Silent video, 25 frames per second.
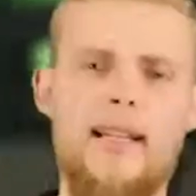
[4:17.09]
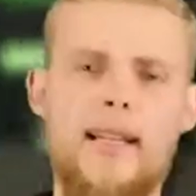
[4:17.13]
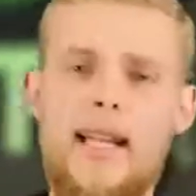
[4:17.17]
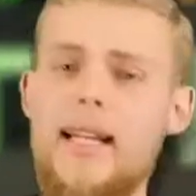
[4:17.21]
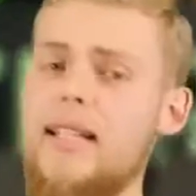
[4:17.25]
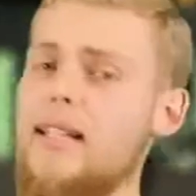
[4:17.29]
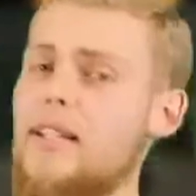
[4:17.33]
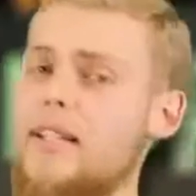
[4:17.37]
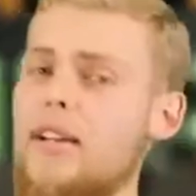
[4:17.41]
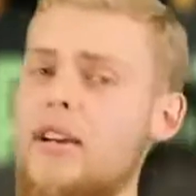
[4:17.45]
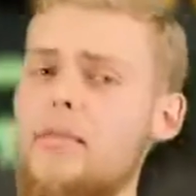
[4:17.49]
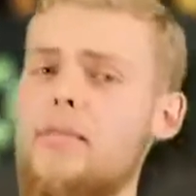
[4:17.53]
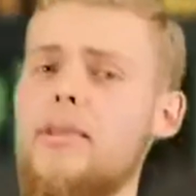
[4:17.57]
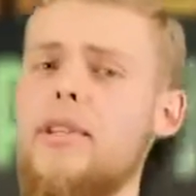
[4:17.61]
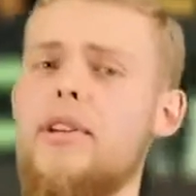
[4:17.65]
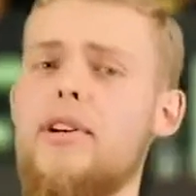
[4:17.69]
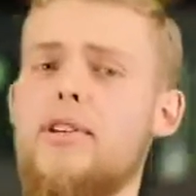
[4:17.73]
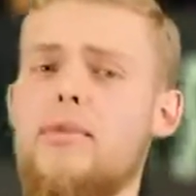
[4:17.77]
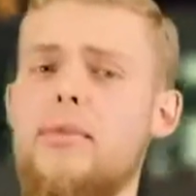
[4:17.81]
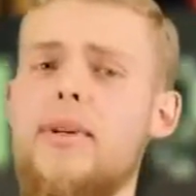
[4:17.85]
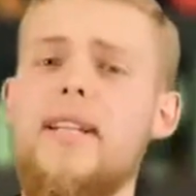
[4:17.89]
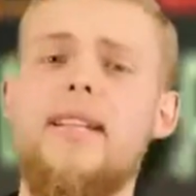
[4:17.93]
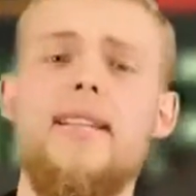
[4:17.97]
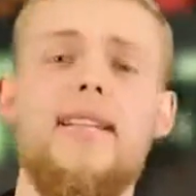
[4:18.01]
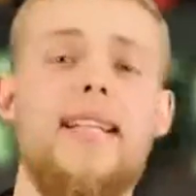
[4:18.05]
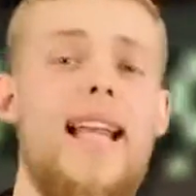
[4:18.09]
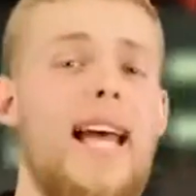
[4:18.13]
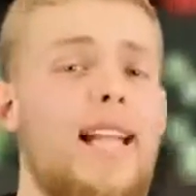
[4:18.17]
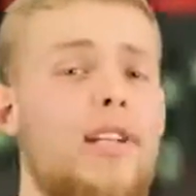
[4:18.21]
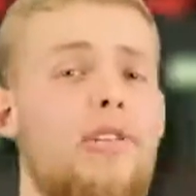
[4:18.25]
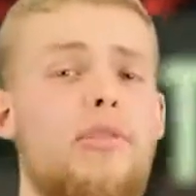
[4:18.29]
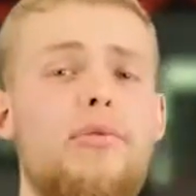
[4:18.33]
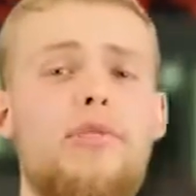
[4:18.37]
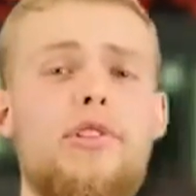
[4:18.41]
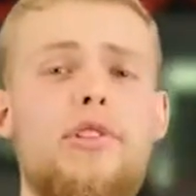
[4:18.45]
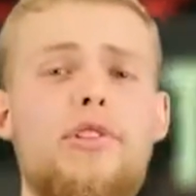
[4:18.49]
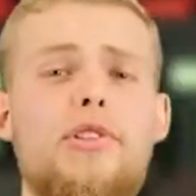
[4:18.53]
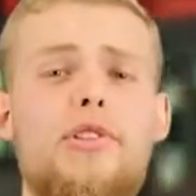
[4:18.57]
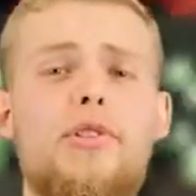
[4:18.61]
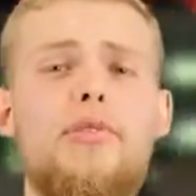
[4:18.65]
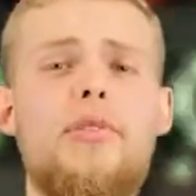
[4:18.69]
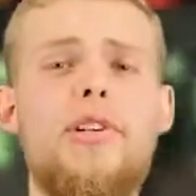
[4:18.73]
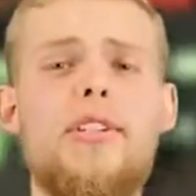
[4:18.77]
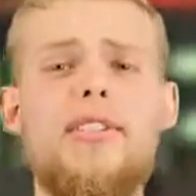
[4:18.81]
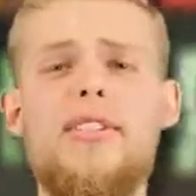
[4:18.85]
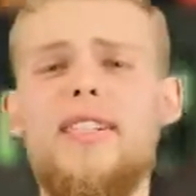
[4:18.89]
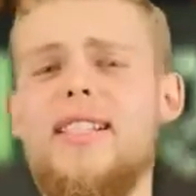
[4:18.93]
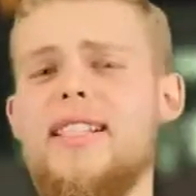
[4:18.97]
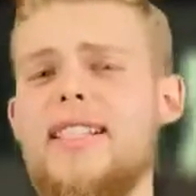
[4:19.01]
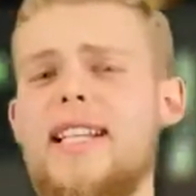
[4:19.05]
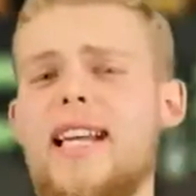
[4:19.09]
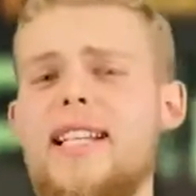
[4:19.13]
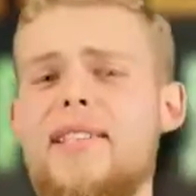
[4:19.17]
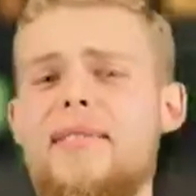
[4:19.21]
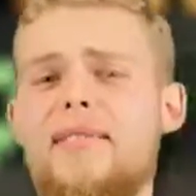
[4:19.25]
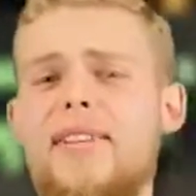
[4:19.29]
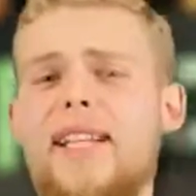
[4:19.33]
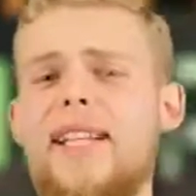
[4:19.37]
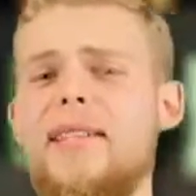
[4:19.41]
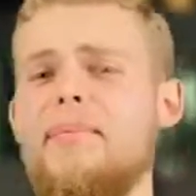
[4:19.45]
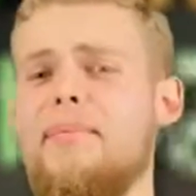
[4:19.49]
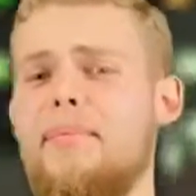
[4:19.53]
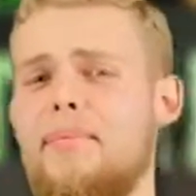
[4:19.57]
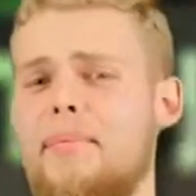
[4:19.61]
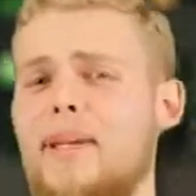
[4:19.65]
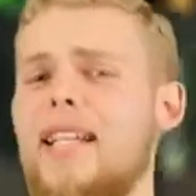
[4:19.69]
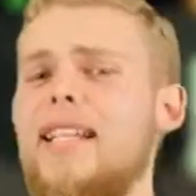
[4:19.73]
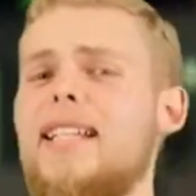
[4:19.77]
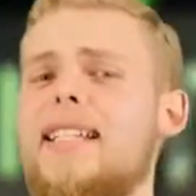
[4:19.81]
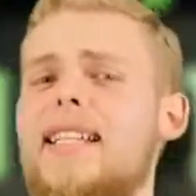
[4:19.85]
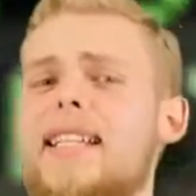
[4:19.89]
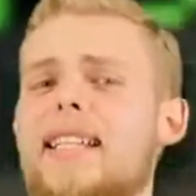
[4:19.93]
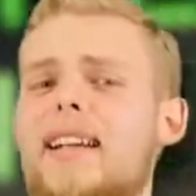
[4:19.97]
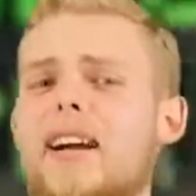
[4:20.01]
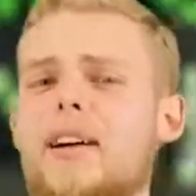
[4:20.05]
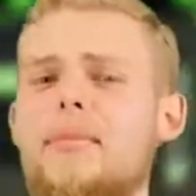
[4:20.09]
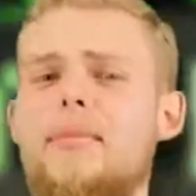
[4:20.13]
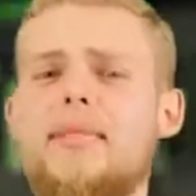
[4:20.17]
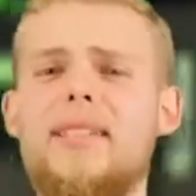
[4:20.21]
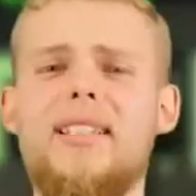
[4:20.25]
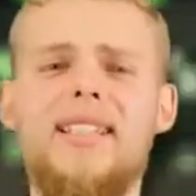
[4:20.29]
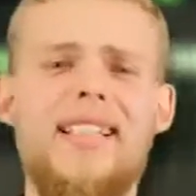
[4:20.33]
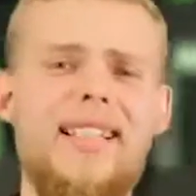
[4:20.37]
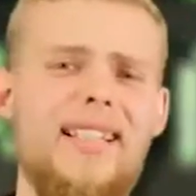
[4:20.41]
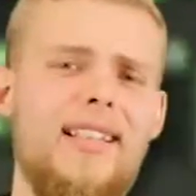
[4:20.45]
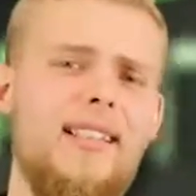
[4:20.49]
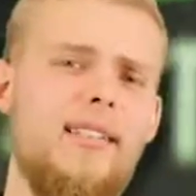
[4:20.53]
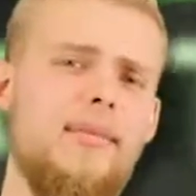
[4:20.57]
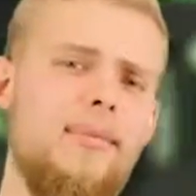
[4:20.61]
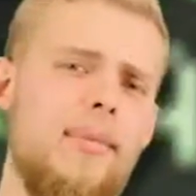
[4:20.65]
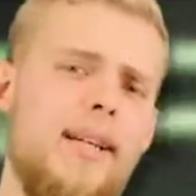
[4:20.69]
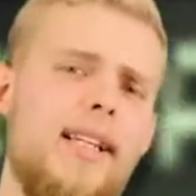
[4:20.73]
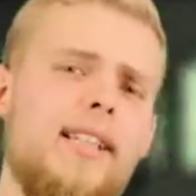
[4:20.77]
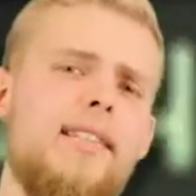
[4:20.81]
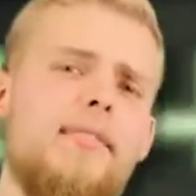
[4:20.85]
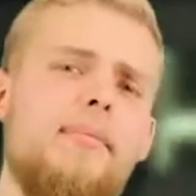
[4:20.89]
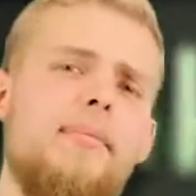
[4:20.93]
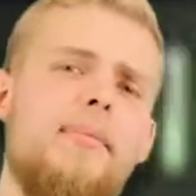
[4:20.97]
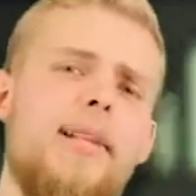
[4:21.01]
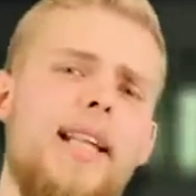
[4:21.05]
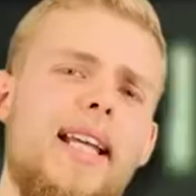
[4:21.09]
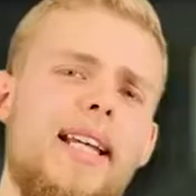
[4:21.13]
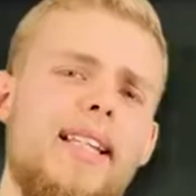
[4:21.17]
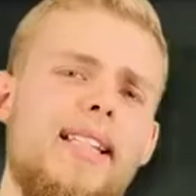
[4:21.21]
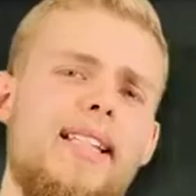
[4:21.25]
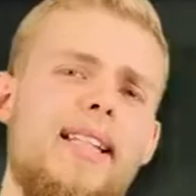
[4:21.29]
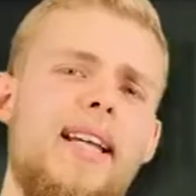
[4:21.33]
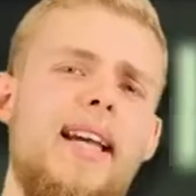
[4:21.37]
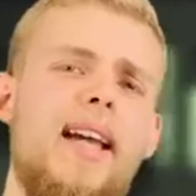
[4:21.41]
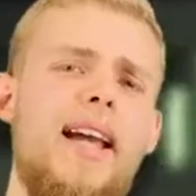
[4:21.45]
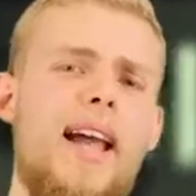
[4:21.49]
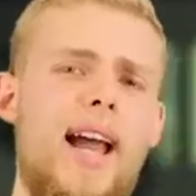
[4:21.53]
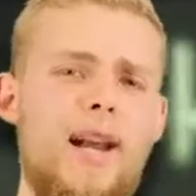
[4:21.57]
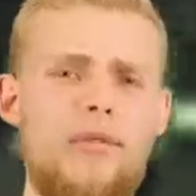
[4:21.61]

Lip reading: It's an up though, with La Luchadora successfully beating up Little Miss Bliss